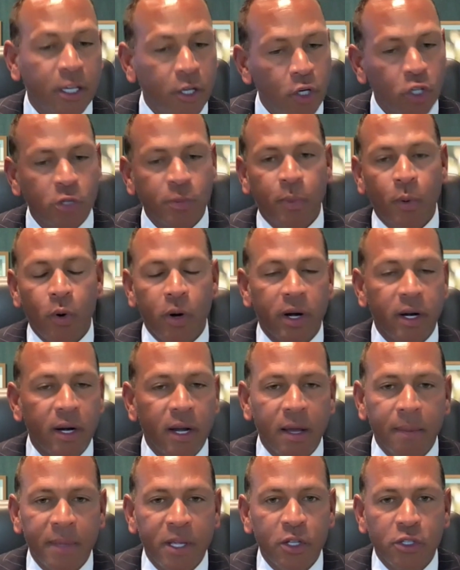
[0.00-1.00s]
your
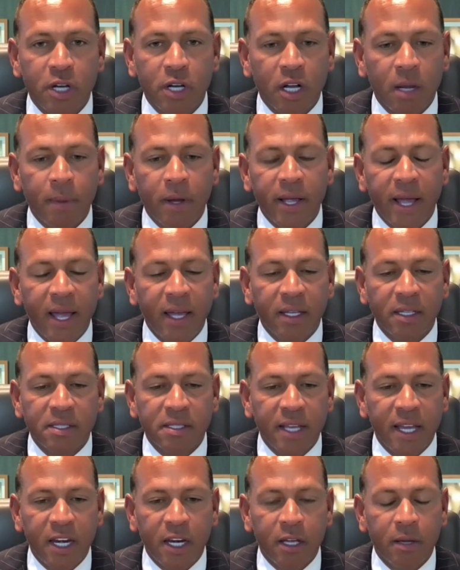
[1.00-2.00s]
sport, I mean, you talk about Yankee
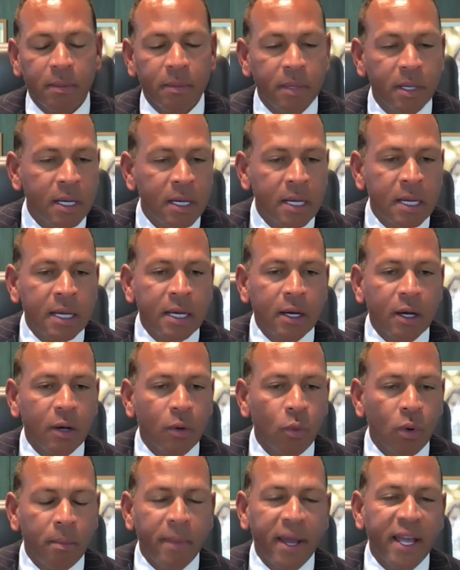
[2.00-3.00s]
Stadium.
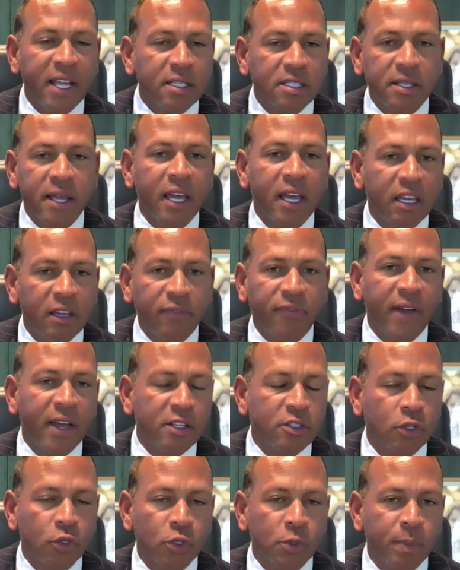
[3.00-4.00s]
What makes Yankee
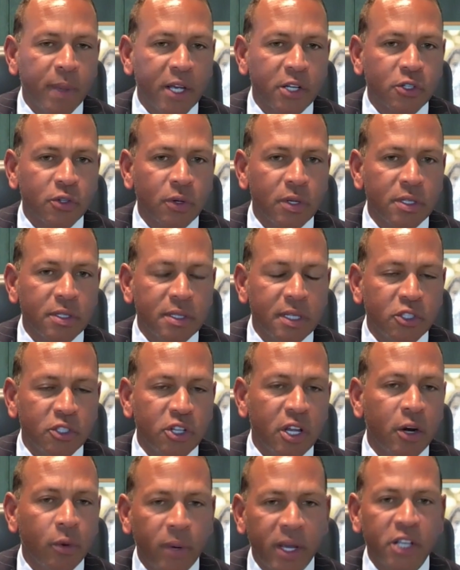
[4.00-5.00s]
fans so special is the
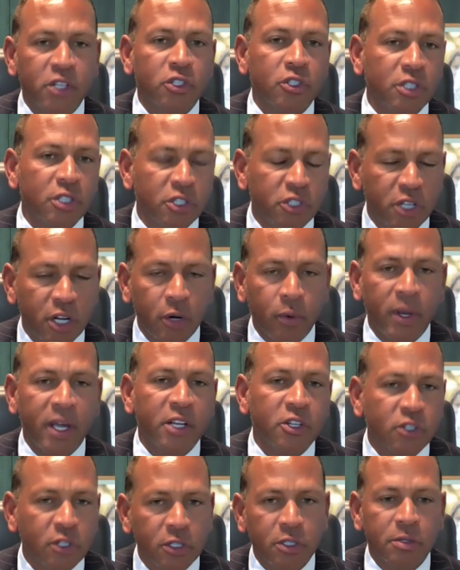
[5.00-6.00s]
generations and
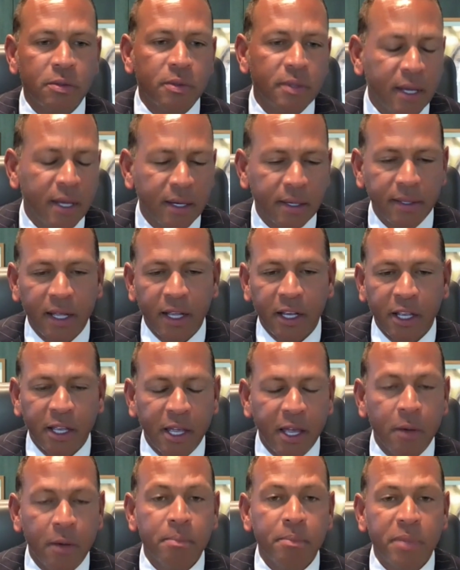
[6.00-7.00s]
generations that
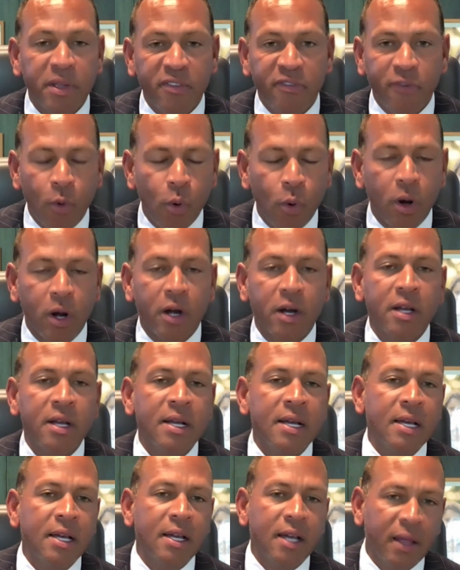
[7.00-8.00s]
come before,
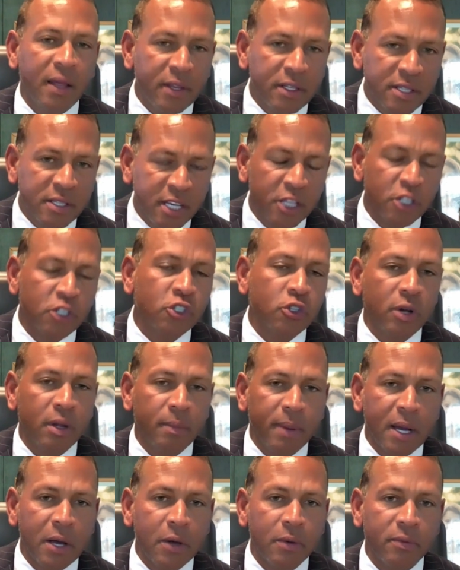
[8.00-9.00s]
and this history
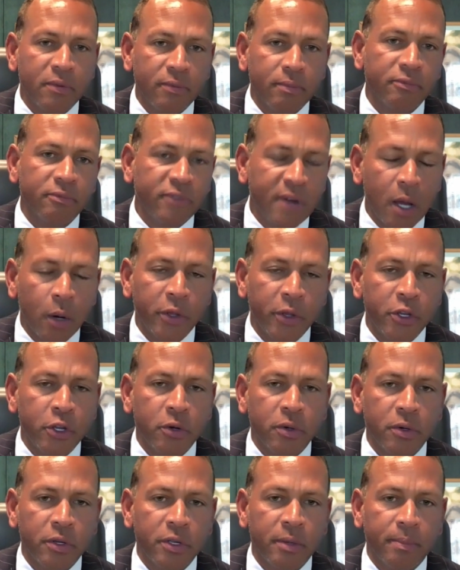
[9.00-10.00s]
about following
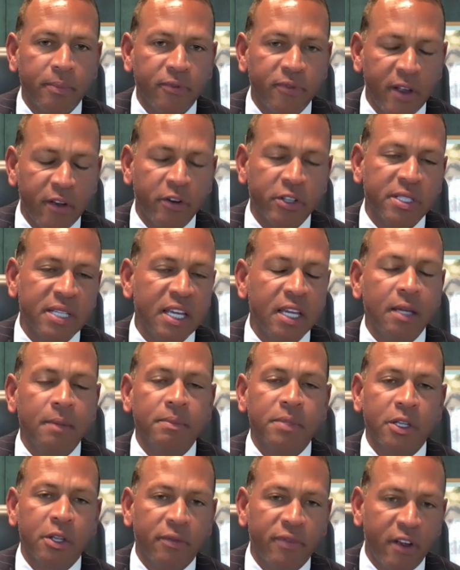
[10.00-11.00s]
your favorite
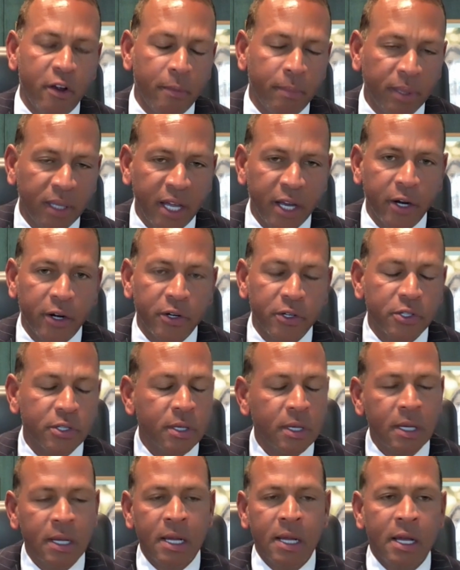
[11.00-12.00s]
teams and your favorite
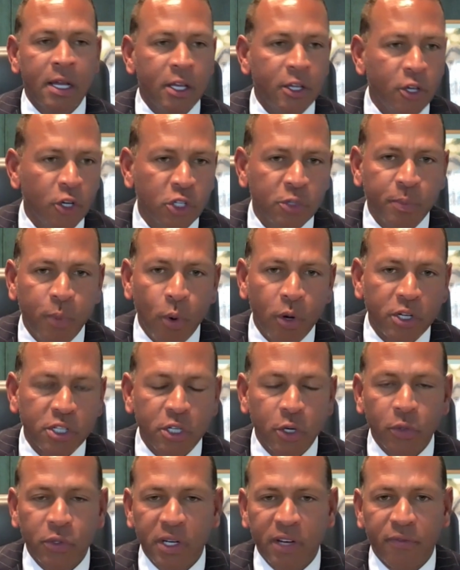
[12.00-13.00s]
players. Your
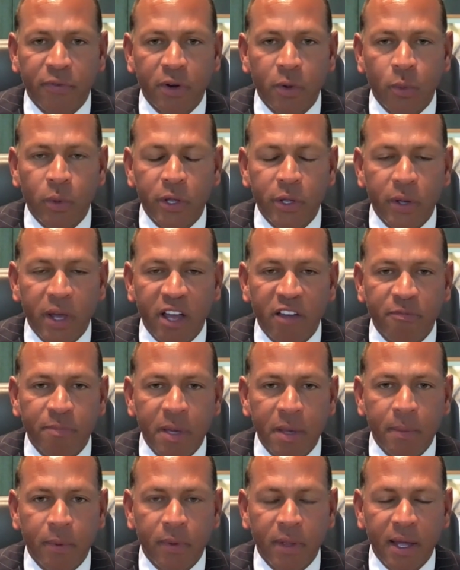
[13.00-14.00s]
sport's no different, where you have
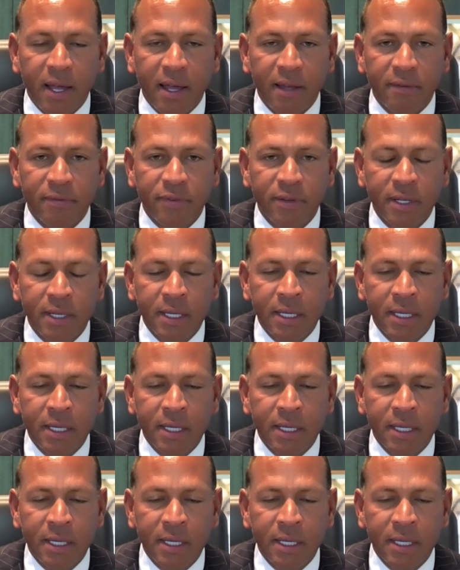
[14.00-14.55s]
people that have,